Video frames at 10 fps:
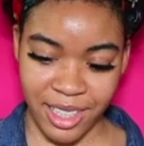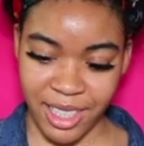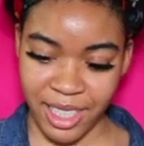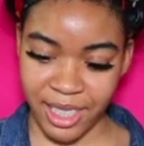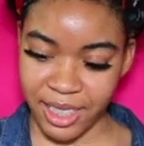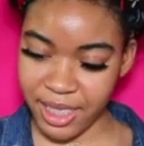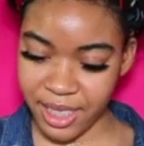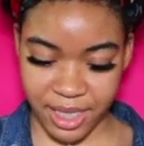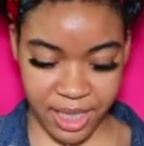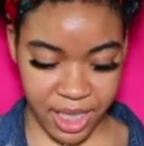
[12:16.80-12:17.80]
this
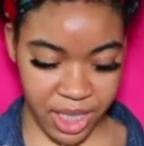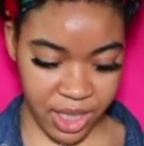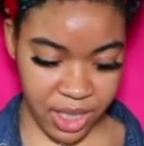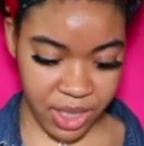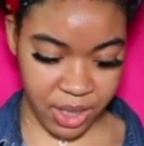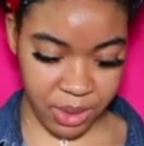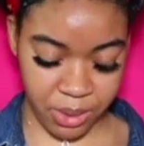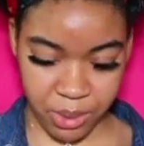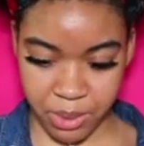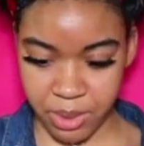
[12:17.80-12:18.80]
is
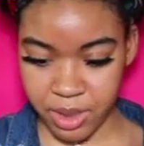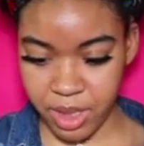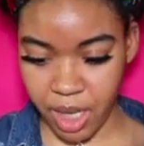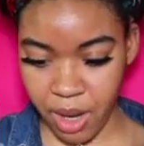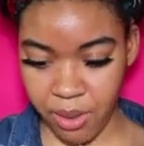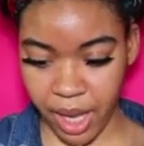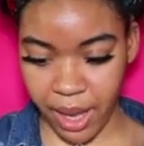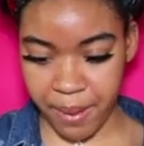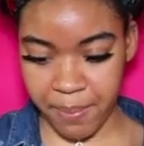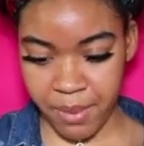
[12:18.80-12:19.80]
cute.
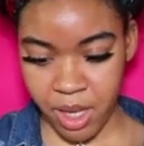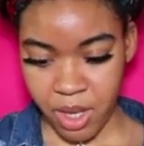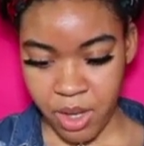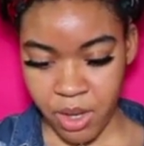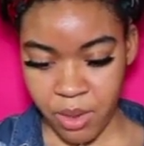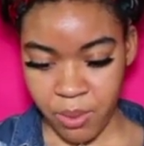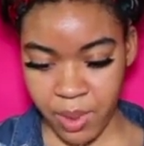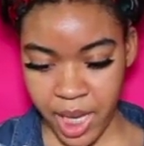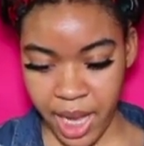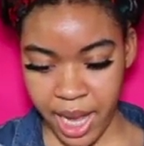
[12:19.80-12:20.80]
Okay,
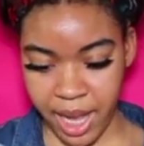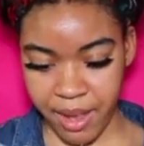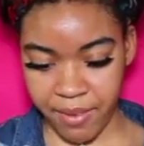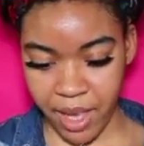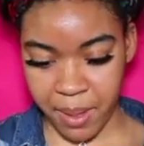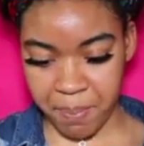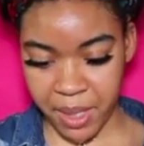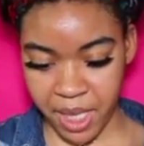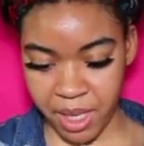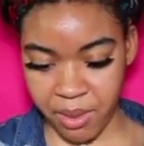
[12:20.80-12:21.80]
we have a
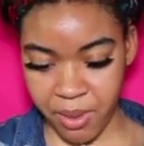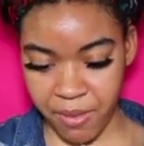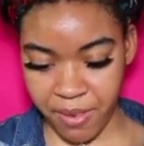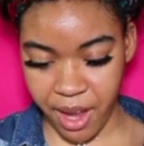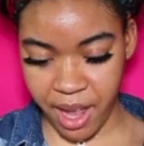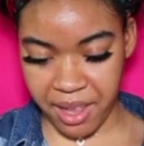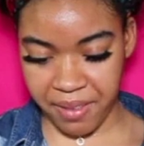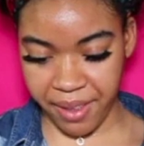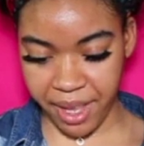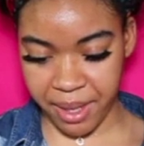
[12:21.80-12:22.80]
Pink
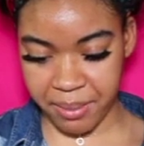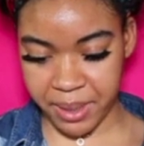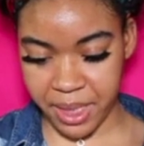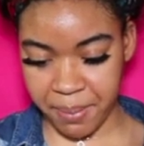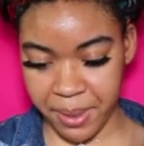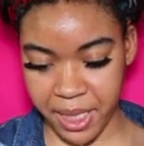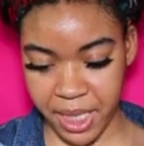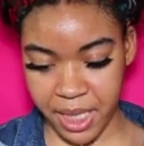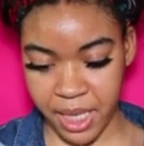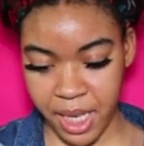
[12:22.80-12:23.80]
Revive Hemp
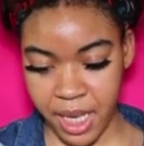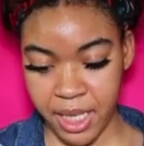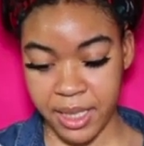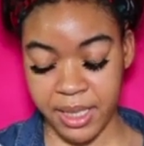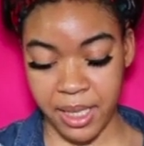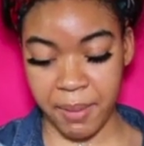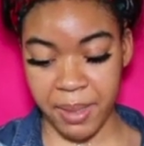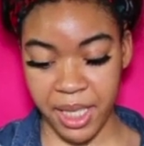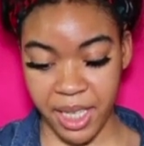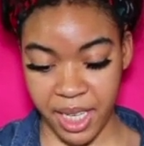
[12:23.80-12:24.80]
CBD
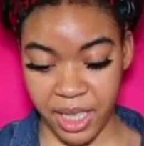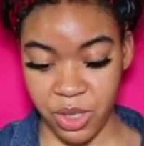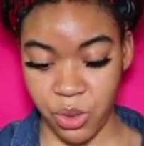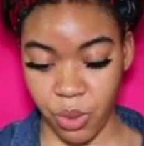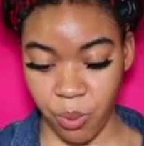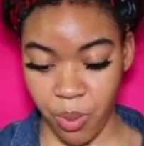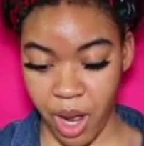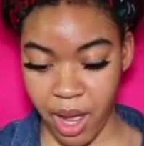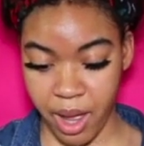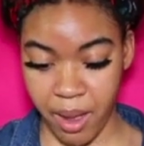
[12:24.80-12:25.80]

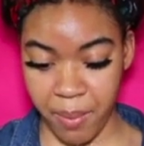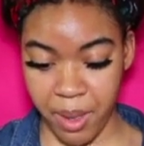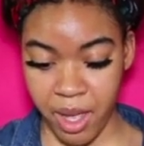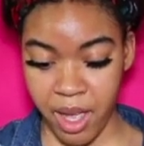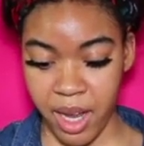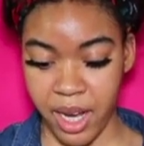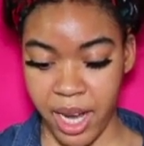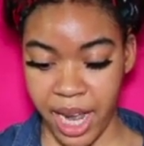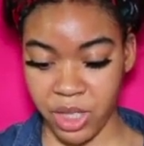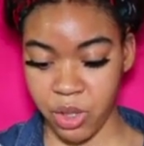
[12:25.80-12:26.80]
scrub.
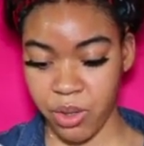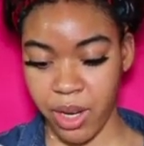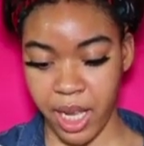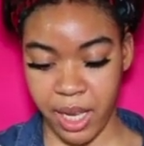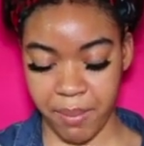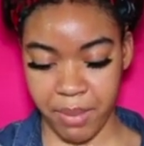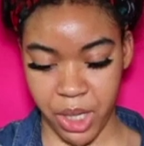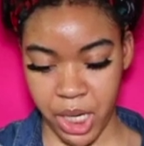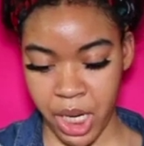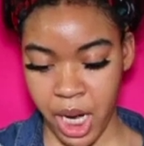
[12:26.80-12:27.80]
Natural
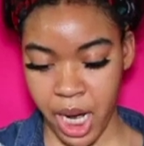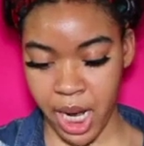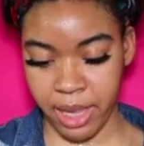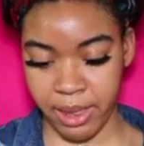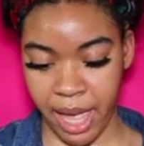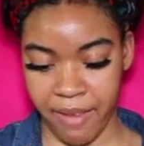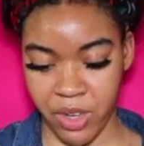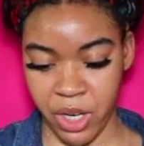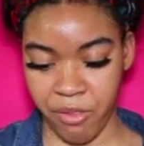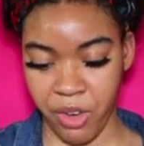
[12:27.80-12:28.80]
amber and
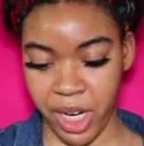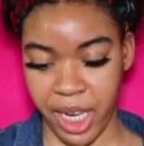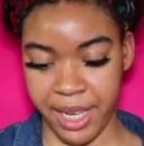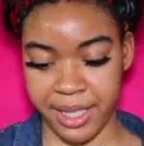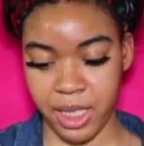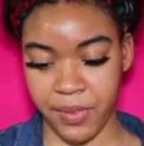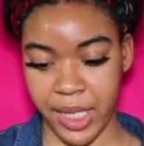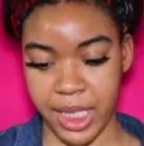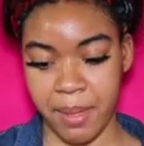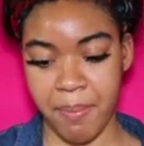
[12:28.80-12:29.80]
lavender for hands,
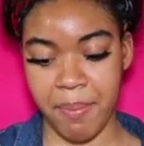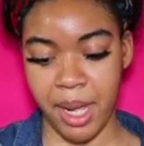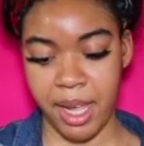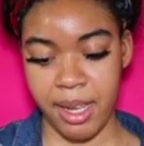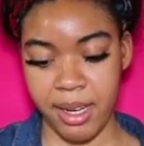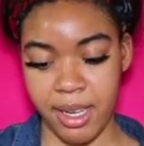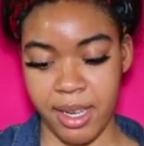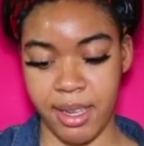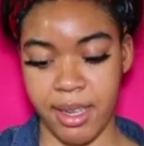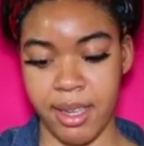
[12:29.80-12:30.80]
face, and
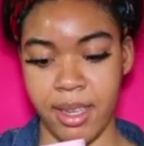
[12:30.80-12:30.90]
body.